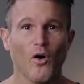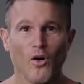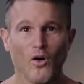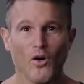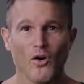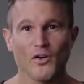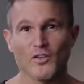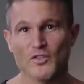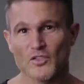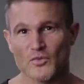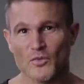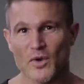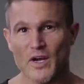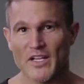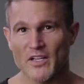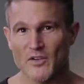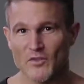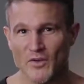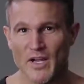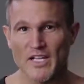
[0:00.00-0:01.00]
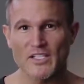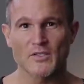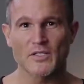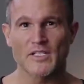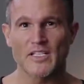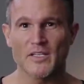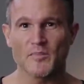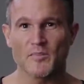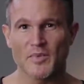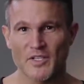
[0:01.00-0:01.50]
or do I
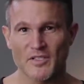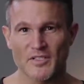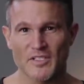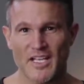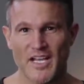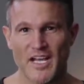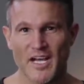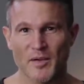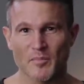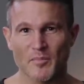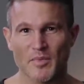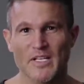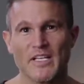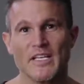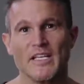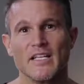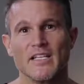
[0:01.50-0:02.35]
gradually build it up?